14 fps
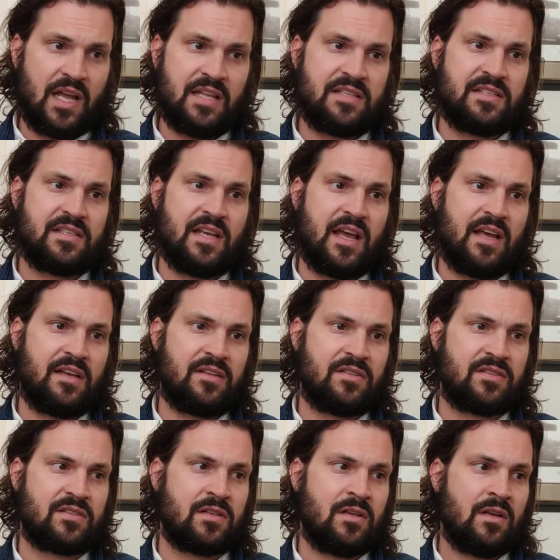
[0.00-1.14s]
It
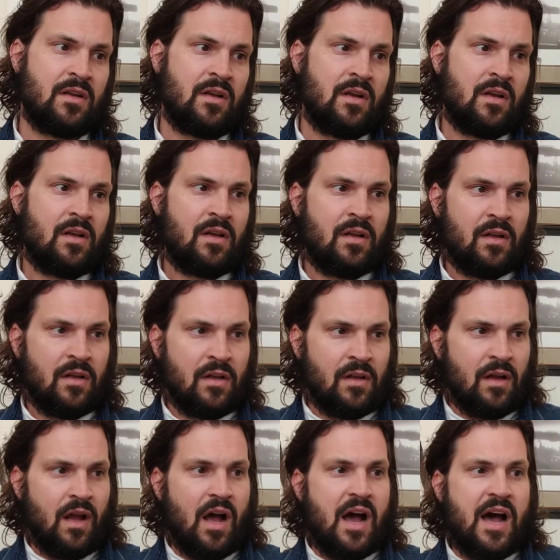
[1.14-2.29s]
says,
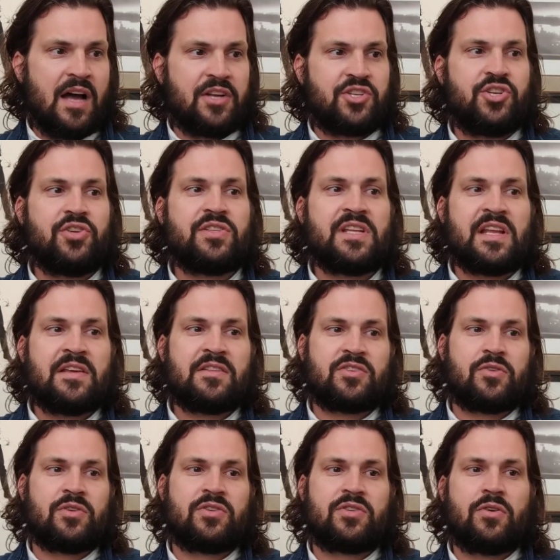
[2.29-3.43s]
choose any of the
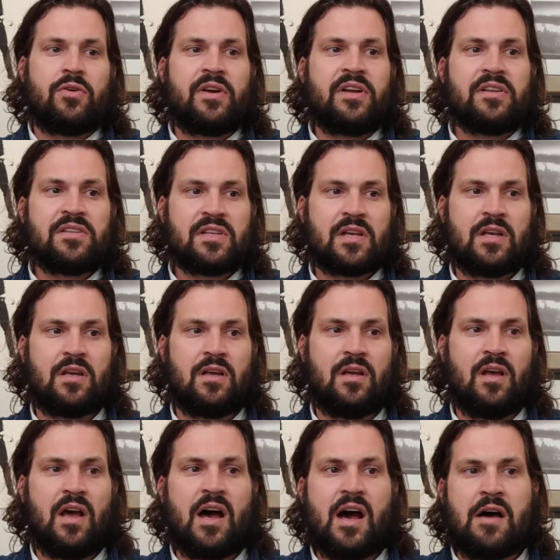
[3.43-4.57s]
short stories
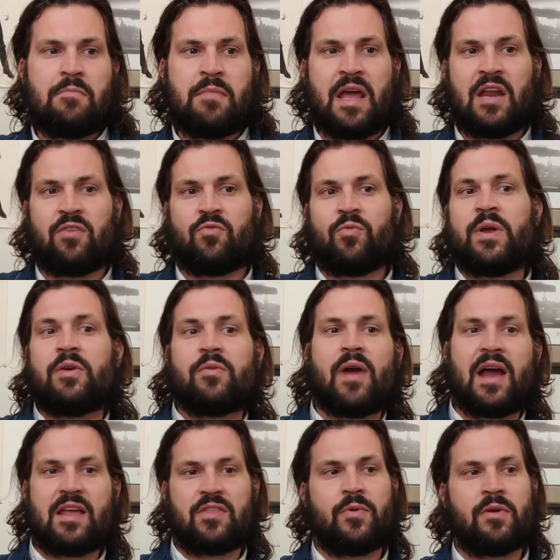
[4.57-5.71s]
and
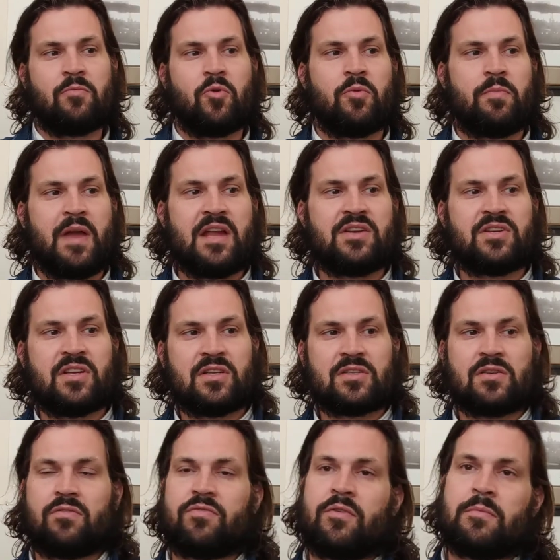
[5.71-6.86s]
rewrite 3 or more
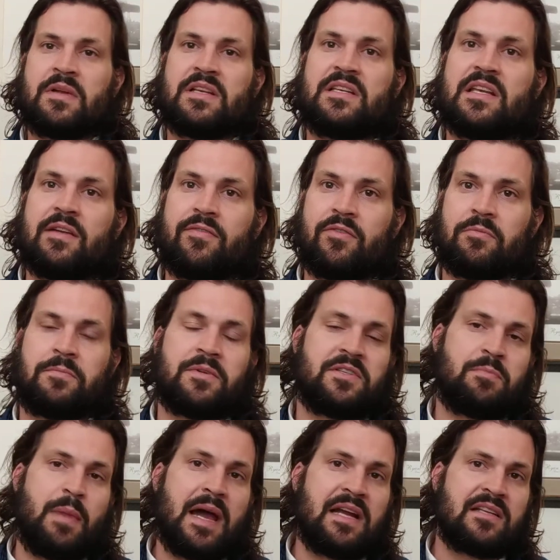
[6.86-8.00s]
pages from a different
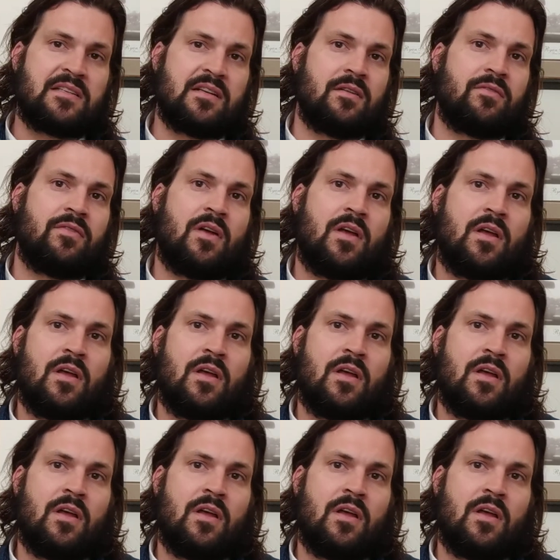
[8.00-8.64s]
perspective.